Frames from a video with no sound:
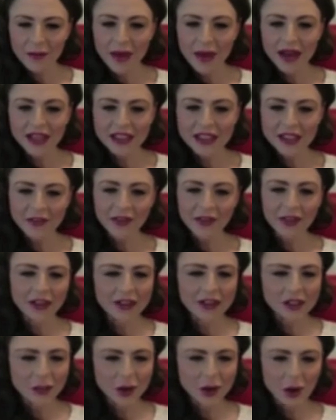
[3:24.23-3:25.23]
many
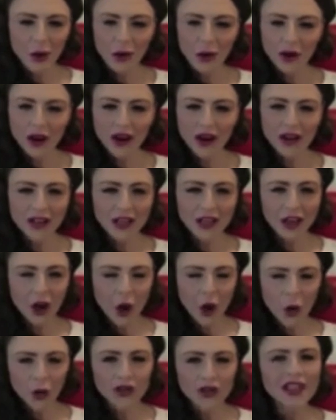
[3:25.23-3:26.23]
different things that were going on, like